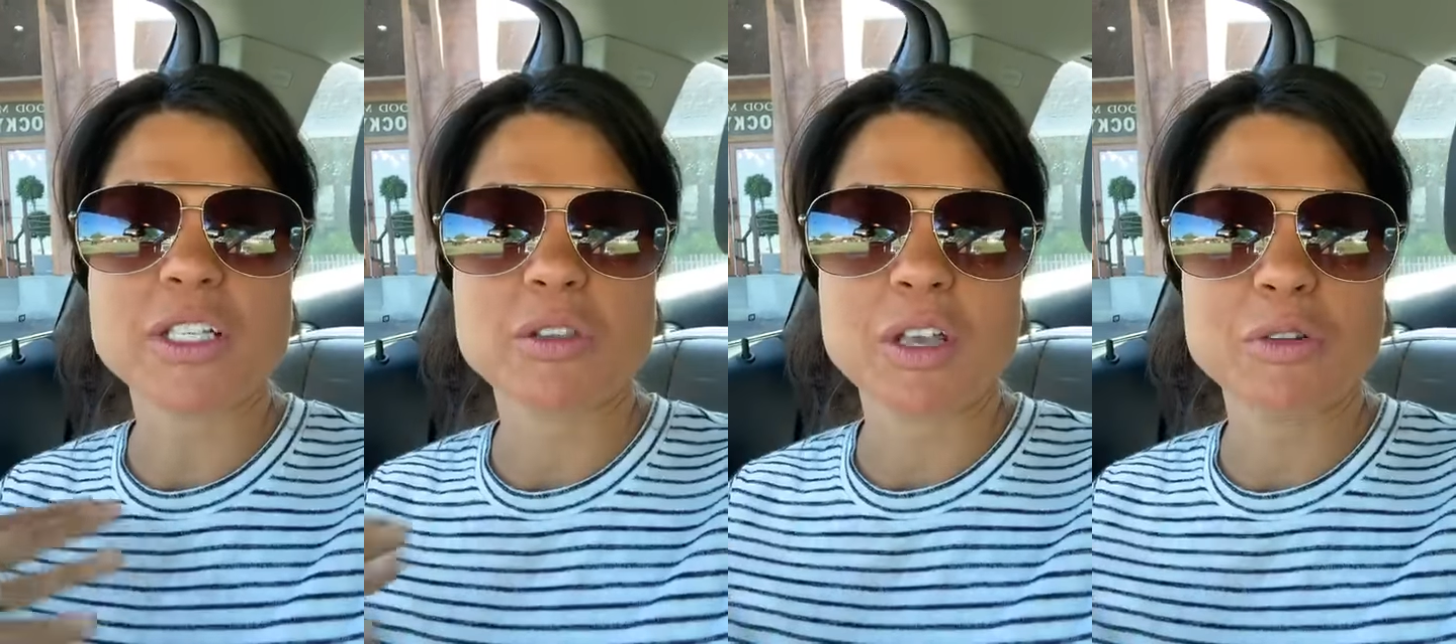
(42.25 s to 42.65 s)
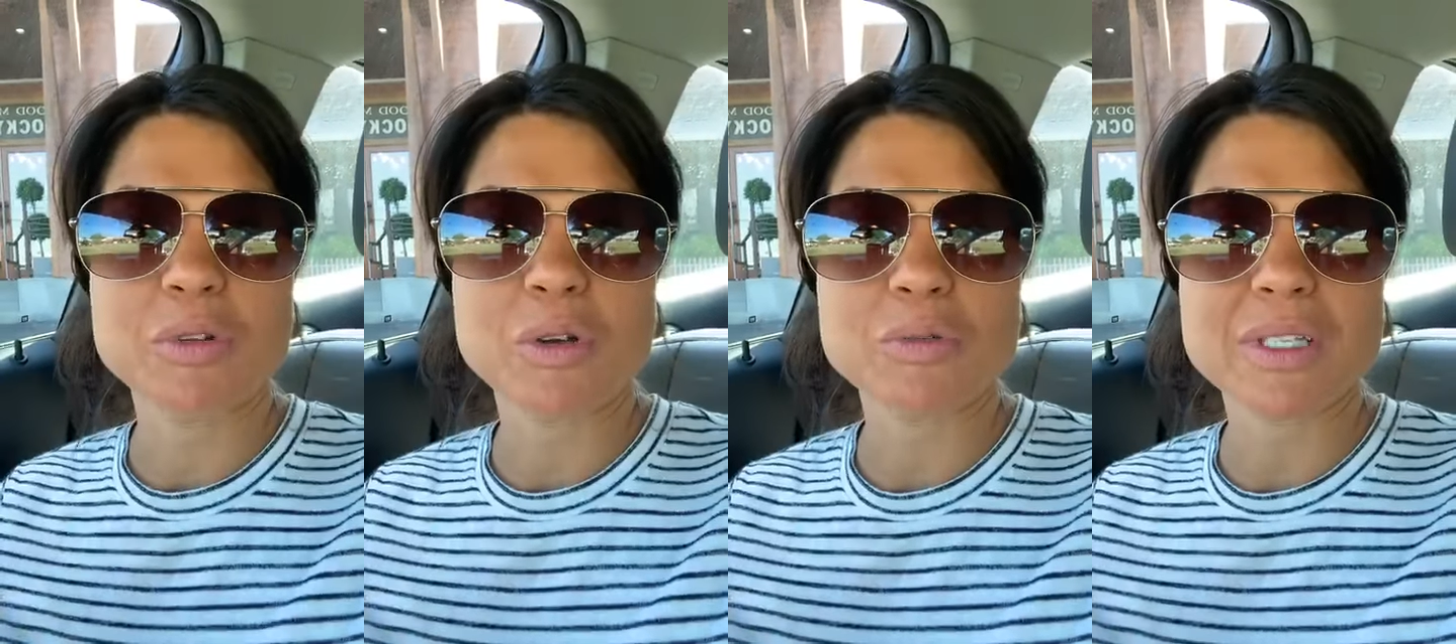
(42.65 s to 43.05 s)
so that you
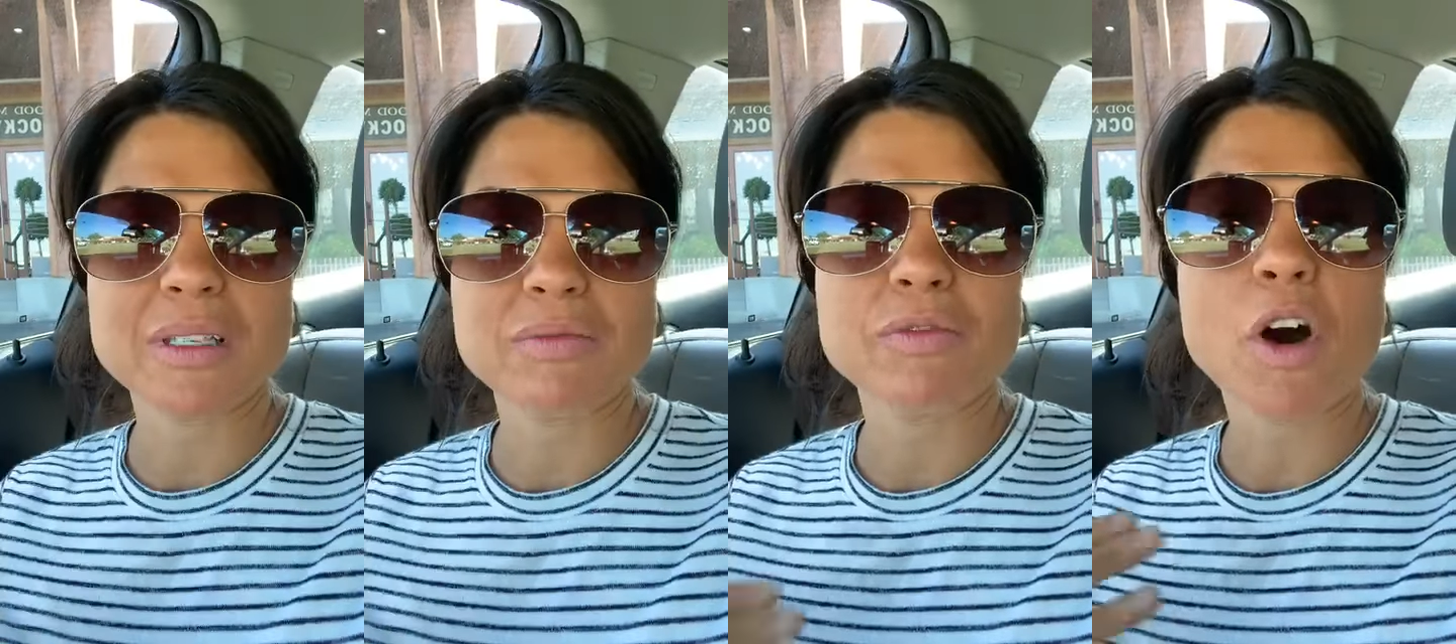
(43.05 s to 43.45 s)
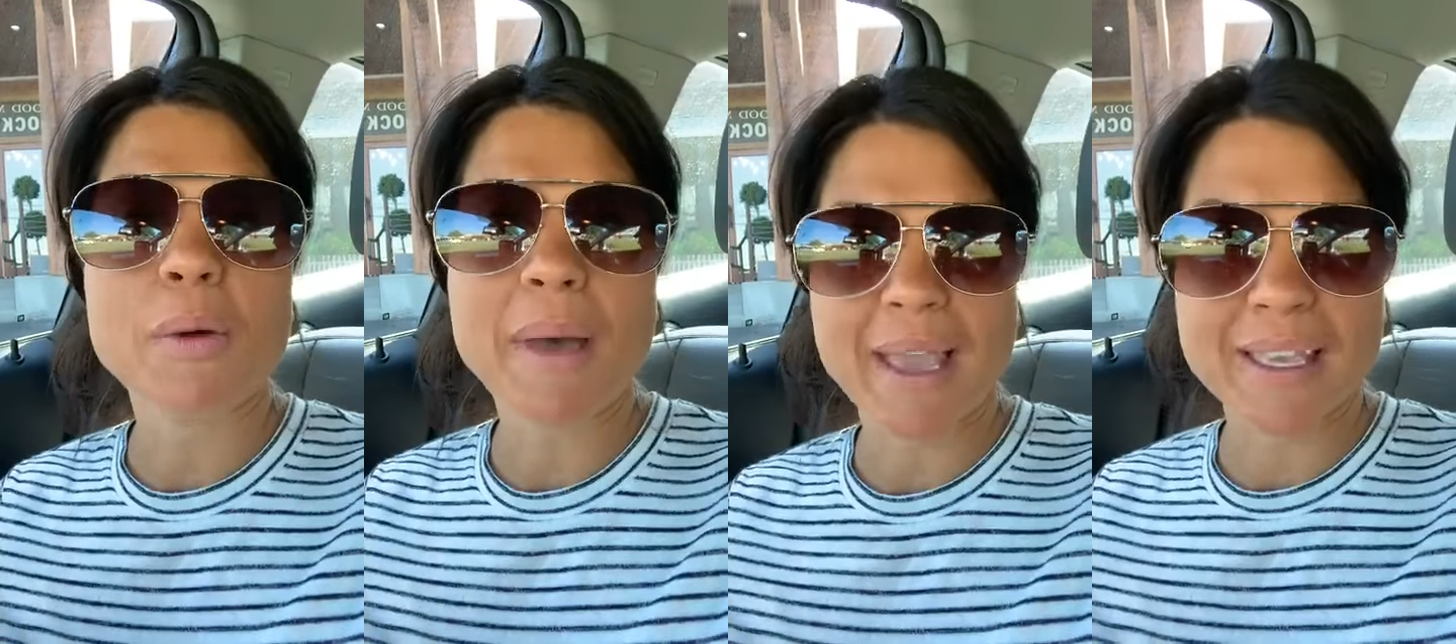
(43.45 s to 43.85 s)
don't fall
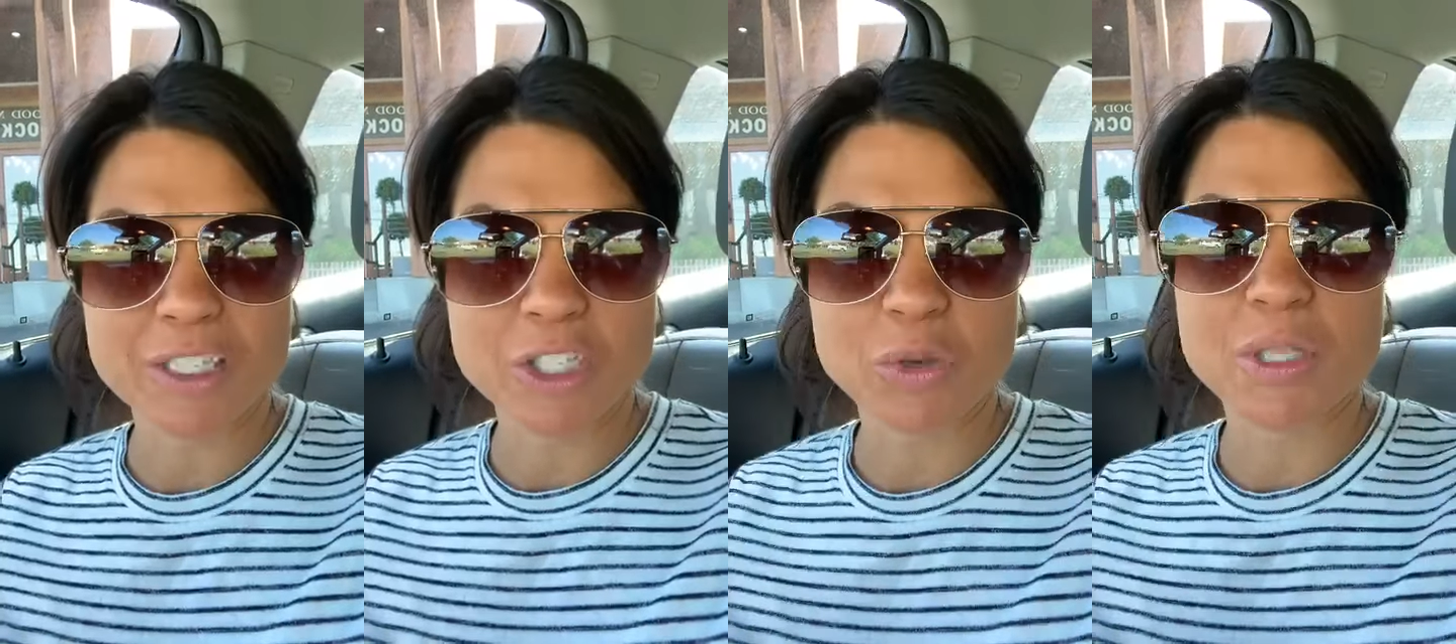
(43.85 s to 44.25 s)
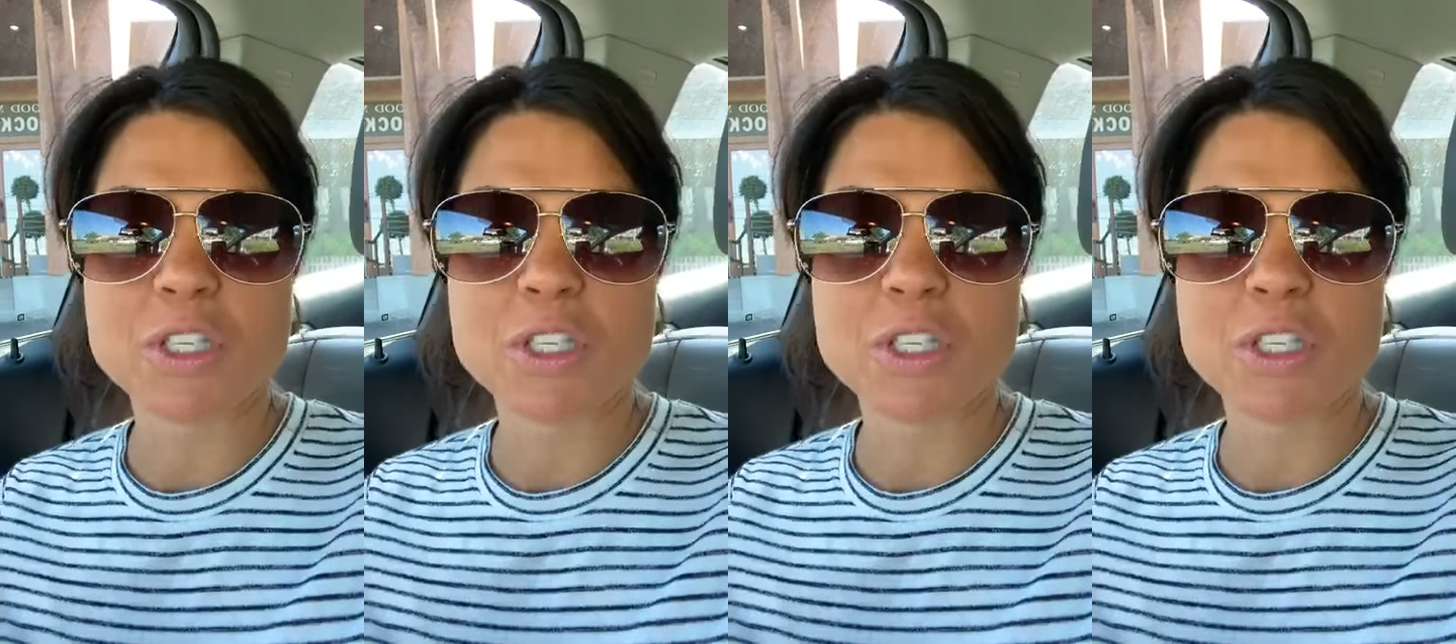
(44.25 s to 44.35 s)
back into it,